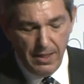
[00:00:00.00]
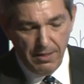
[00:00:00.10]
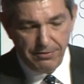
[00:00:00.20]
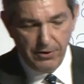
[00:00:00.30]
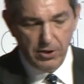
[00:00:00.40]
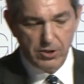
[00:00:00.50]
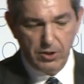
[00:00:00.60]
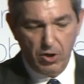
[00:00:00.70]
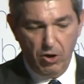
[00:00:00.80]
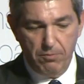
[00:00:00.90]

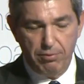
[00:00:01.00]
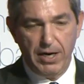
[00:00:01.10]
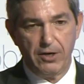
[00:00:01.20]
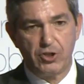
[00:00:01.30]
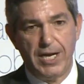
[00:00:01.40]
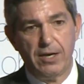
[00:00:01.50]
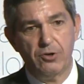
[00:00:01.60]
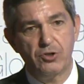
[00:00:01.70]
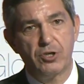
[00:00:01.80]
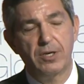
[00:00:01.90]
Third umbrella
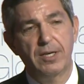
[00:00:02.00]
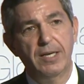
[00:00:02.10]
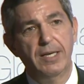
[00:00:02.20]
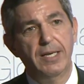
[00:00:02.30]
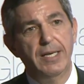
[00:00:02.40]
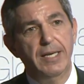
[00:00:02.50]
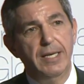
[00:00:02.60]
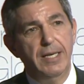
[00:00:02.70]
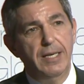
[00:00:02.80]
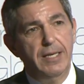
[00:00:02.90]
challenge,
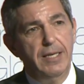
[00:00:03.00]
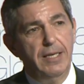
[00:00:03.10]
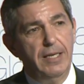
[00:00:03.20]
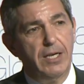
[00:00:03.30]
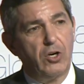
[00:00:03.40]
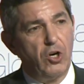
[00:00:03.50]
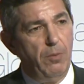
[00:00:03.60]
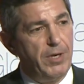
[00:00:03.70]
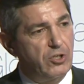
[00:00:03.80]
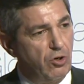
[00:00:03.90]

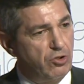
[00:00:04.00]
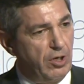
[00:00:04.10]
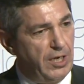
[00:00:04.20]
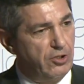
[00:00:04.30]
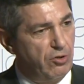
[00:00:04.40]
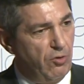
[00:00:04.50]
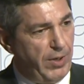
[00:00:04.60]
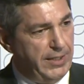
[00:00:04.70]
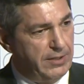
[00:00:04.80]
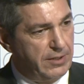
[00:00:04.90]
economic, social, cultural
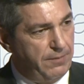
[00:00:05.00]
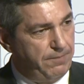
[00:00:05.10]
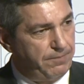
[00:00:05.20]
rights.